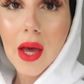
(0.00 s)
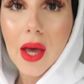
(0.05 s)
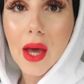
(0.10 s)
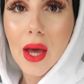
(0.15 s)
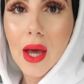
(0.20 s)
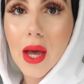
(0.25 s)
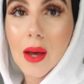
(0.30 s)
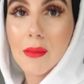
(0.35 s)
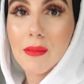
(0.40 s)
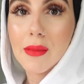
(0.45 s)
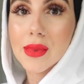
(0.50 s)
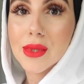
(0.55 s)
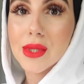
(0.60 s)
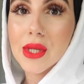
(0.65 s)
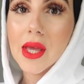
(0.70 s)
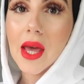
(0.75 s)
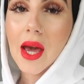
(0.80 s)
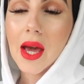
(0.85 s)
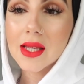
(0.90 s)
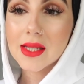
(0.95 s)
um
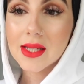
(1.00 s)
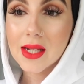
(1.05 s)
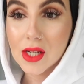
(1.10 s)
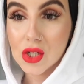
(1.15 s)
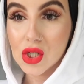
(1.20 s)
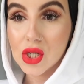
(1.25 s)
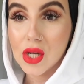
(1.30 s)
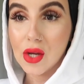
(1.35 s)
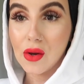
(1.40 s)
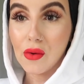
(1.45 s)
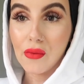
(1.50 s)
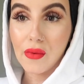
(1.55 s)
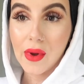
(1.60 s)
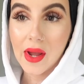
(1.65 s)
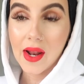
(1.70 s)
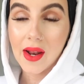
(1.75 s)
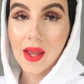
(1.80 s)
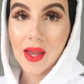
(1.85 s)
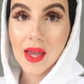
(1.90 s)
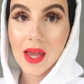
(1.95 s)
so yeah it's literally
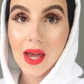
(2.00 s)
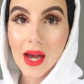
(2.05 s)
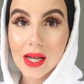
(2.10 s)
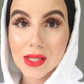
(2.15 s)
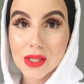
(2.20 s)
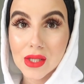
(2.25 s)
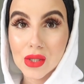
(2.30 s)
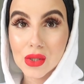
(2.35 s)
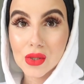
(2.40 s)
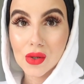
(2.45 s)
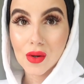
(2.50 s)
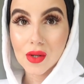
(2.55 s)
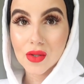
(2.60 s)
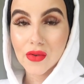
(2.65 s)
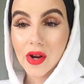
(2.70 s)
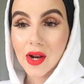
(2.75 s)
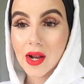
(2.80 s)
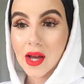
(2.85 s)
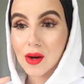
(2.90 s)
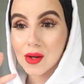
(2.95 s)
raining cats and dogs
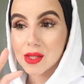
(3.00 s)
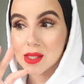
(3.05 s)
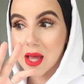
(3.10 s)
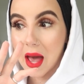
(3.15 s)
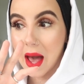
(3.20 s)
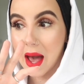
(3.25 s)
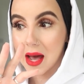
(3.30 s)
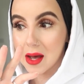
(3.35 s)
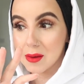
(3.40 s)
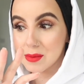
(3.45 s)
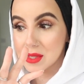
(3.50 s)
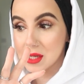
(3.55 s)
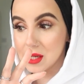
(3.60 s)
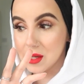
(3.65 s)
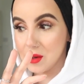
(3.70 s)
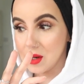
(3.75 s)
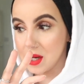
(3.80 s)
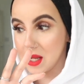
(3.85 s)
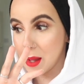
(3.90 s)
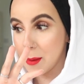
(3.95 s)
right now it's
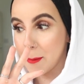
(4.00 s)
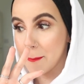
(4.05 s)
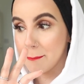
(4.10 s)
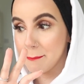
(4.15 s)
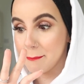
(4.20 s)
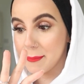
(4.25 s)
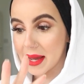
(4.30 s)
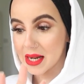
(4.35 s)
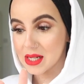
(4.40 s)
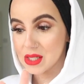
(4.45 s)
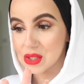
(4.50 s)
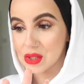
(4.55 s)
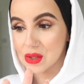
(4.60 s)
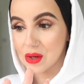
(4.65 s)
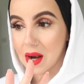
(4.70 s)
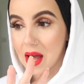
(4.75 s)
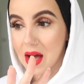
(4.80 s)
absolutely mental